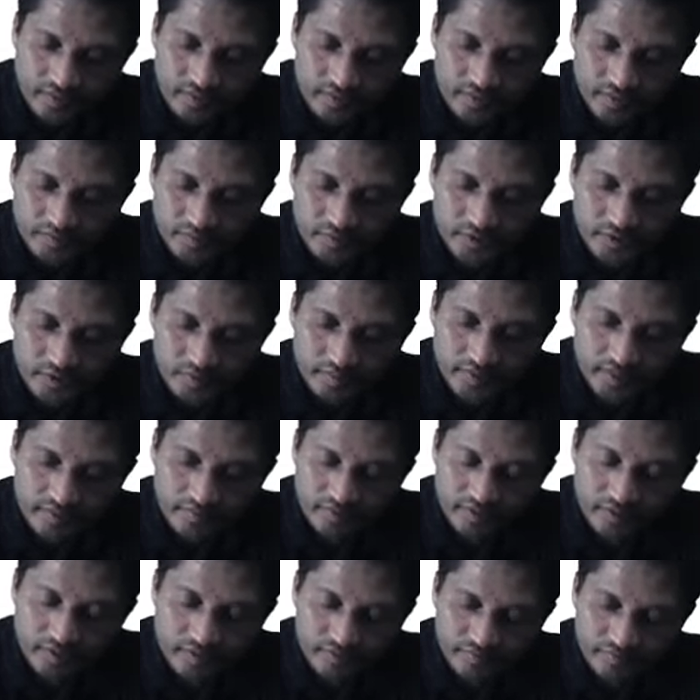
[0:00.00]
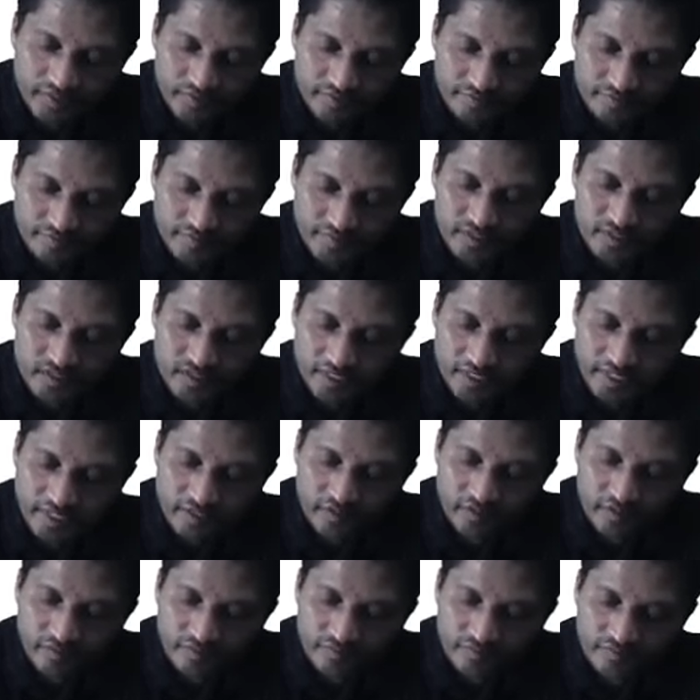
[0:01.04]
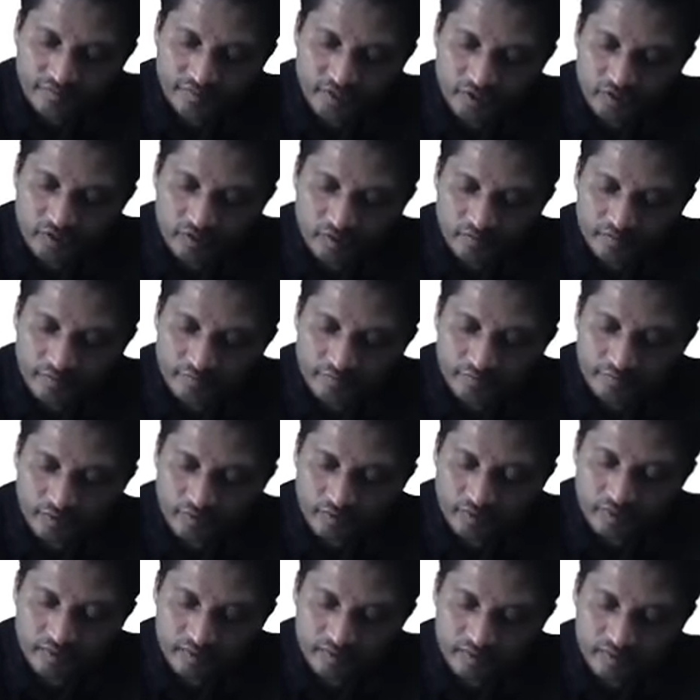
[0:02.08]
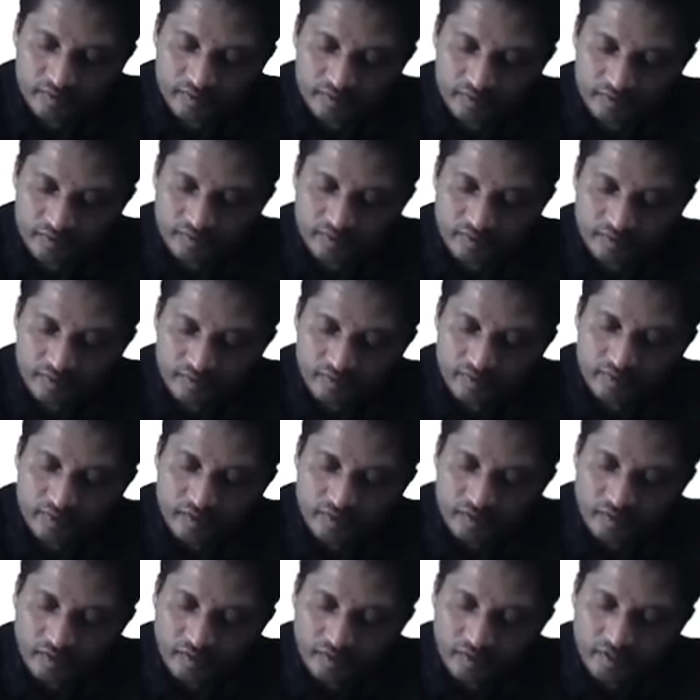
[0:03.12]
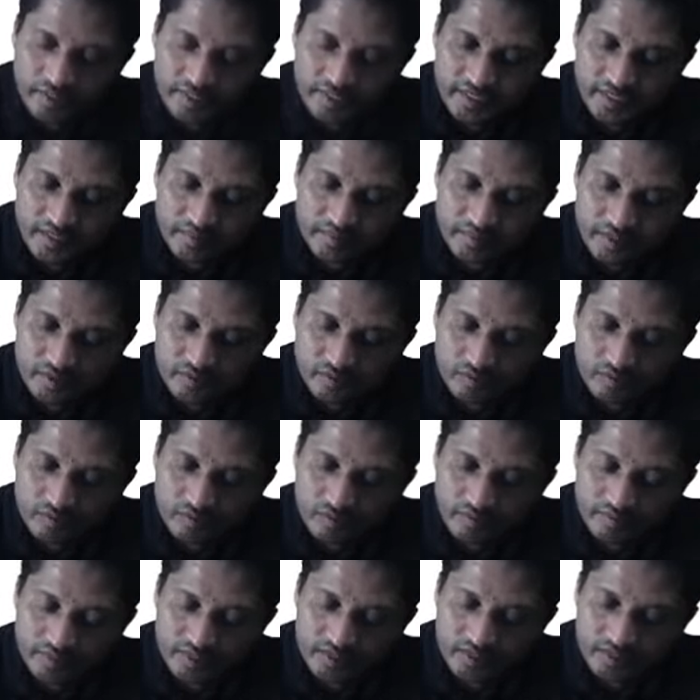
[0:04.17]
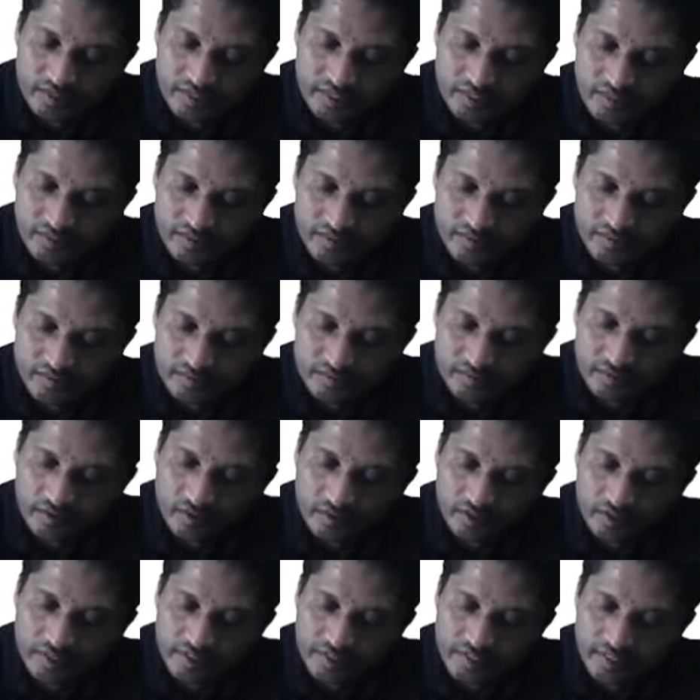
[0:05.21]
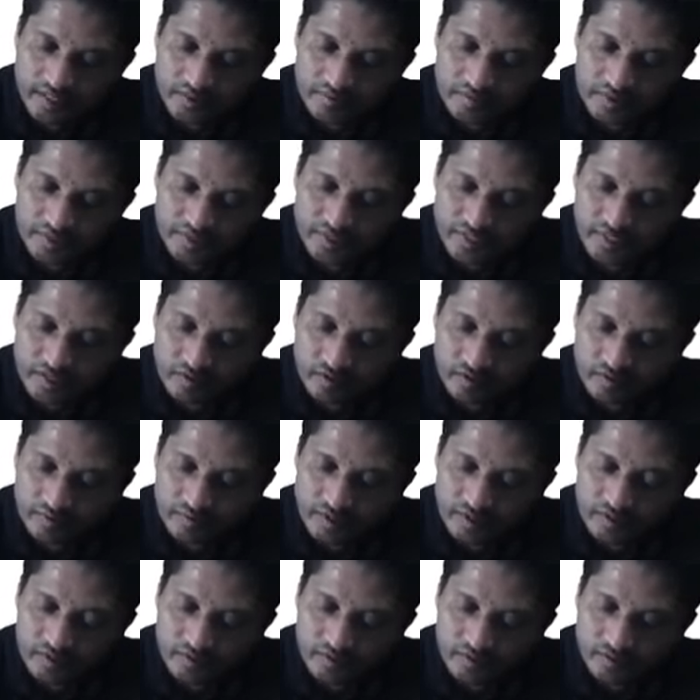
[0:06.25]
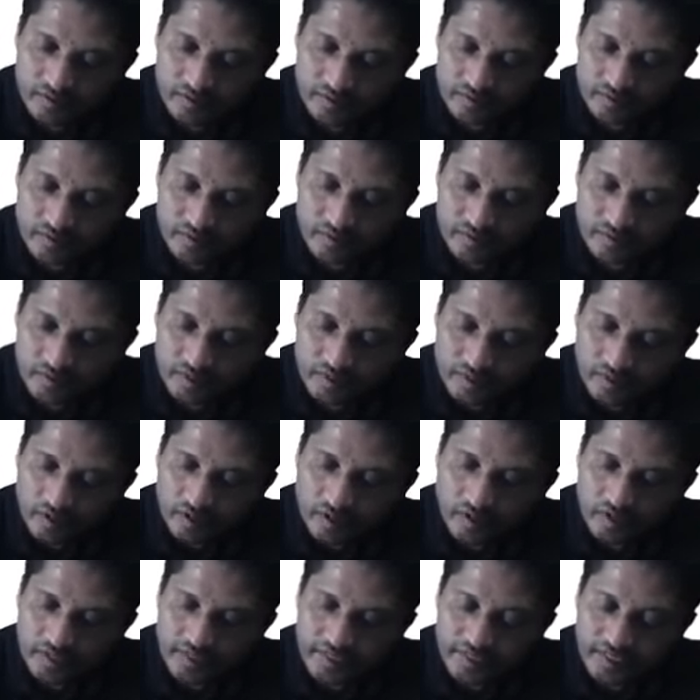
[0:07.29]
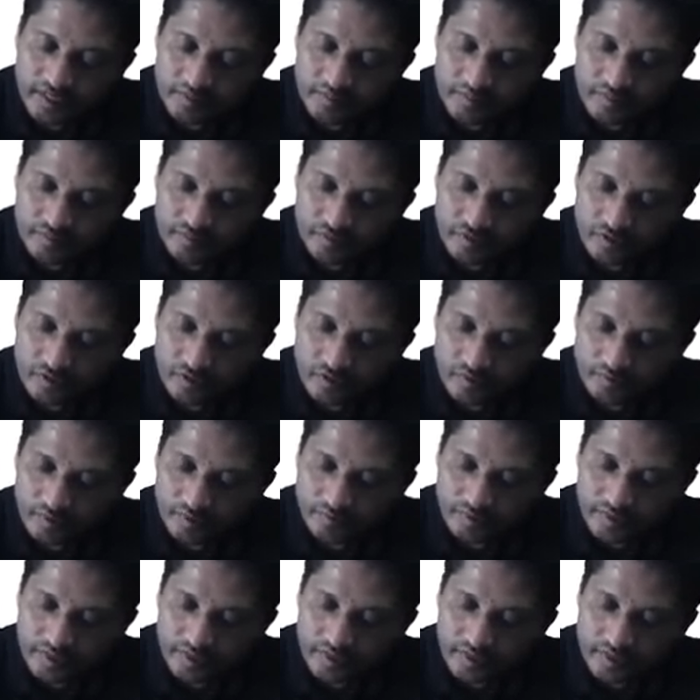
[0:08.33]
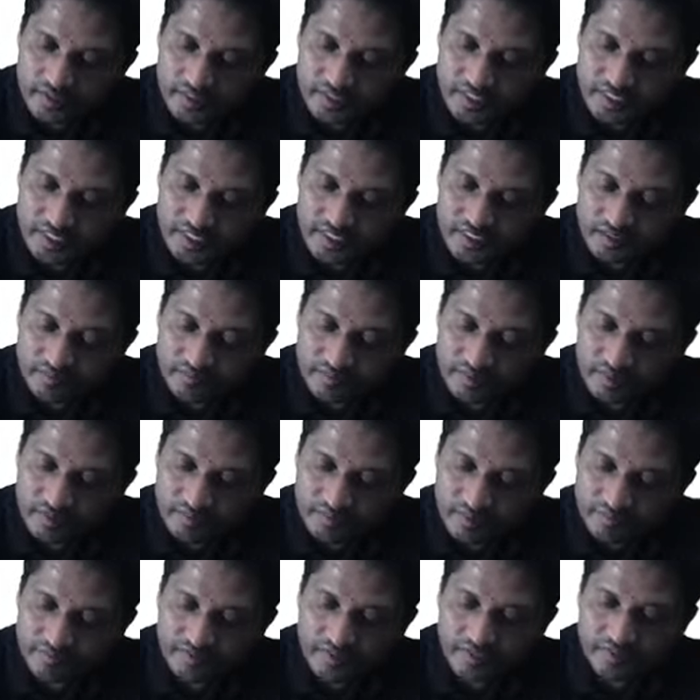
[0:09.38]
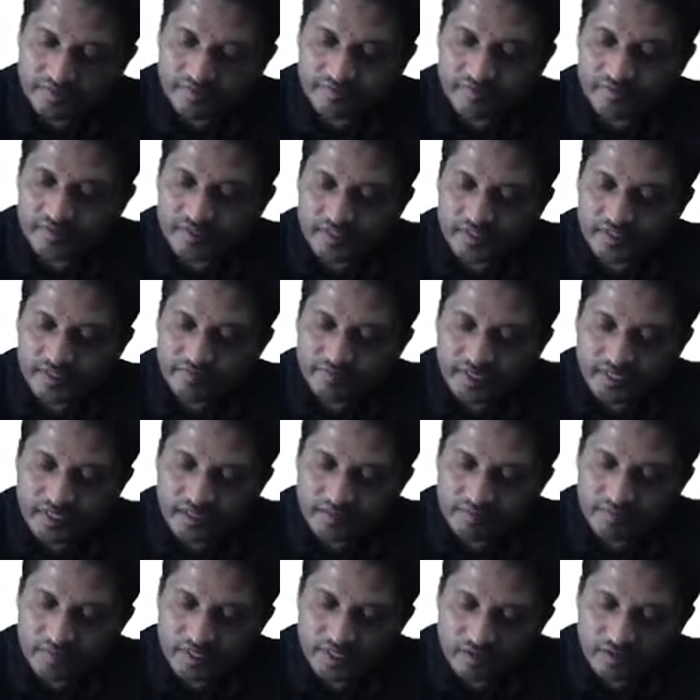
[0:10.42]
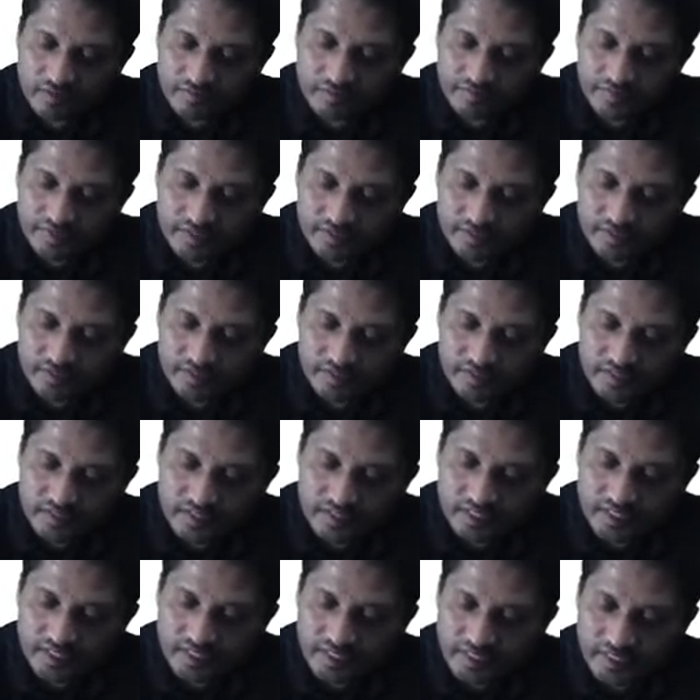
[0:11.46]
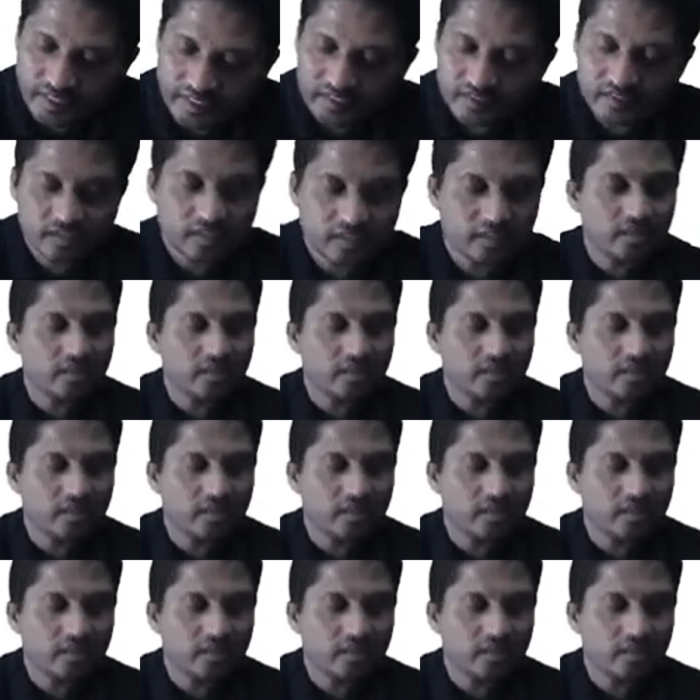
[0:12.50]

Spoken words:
Sum should be equal to 5 means n of 1, 4, or it can be 2, 3, or it can be 3, 2, or it can be 4, 1. Check, sum will be 5 divided by n of s. Isn't it, guys?